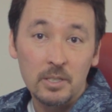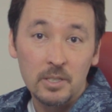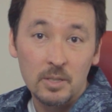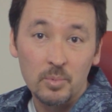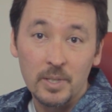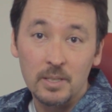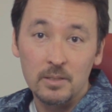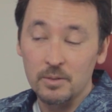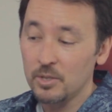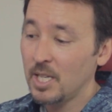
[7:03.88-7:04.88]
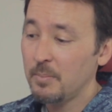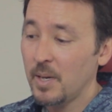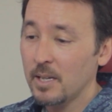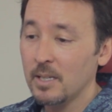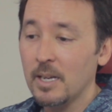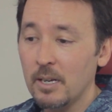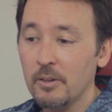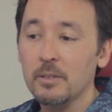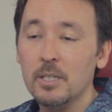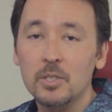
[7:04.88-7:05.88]
good in a print. So the JPEG
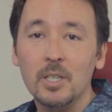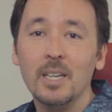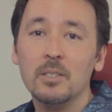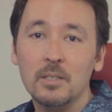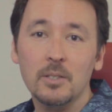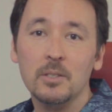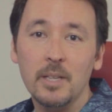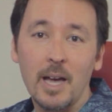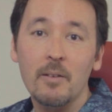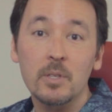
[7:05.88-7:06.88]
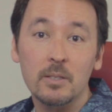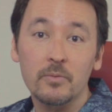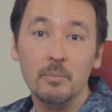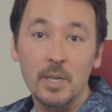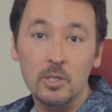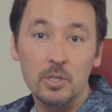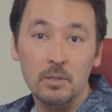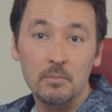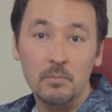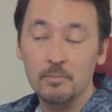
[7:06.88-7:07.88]
inherently just doesn't have the
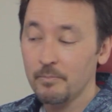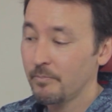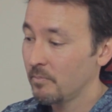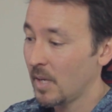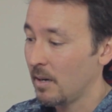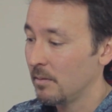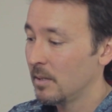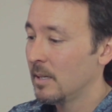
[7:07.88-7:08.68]
information. Now,